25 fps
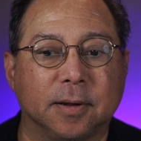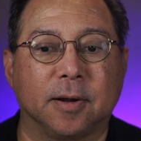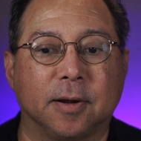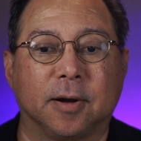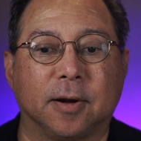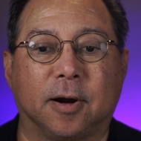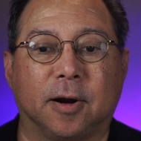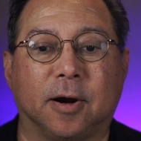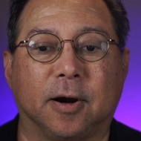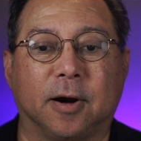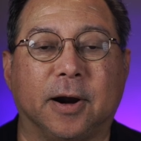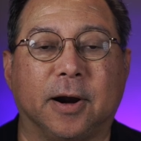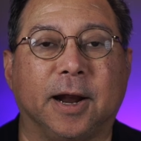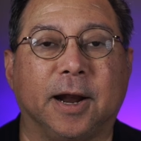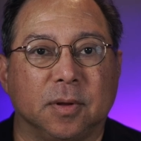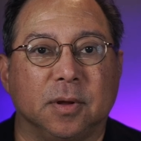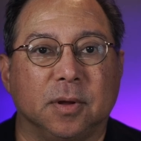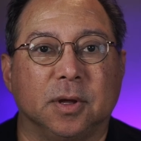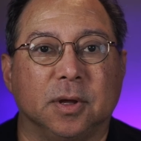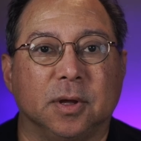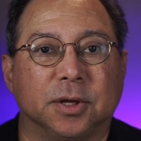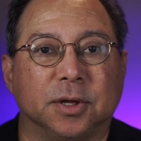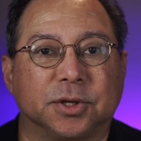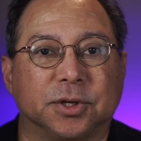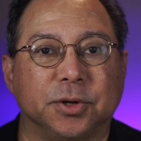All right,
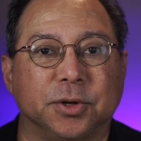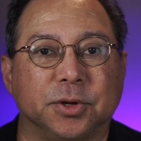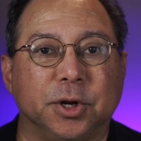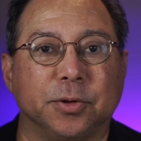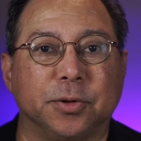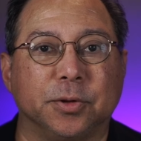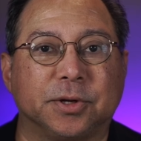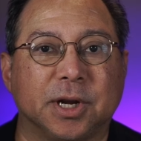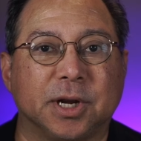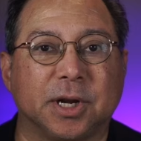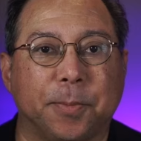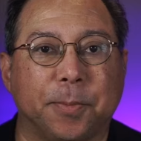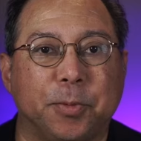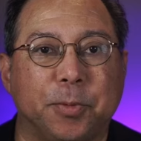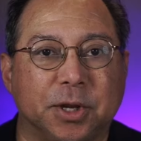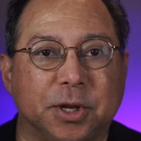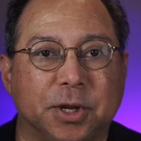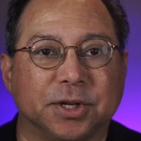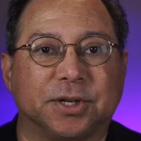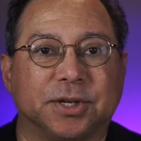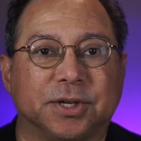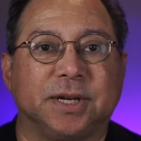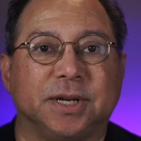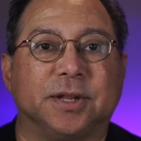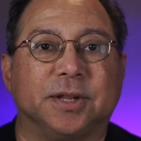so near the top you can
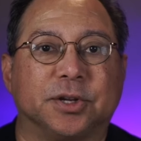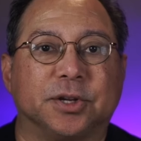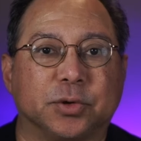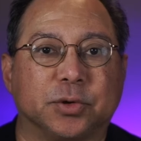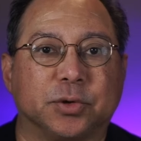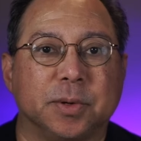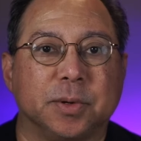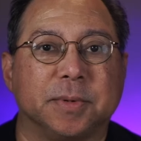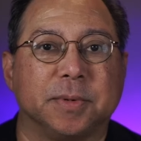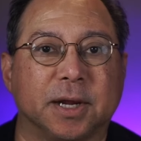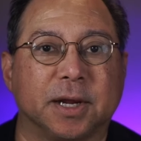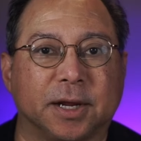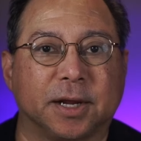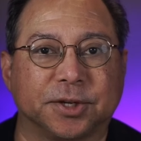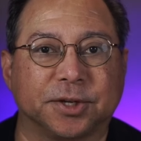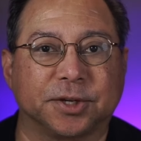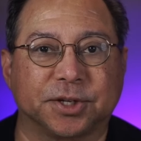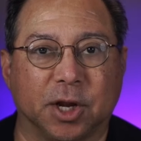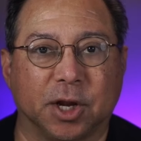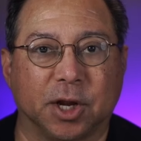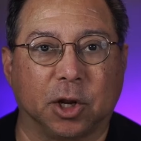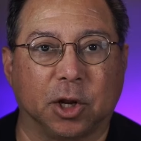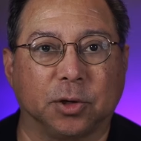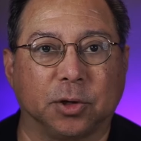see the Stream Deck XL.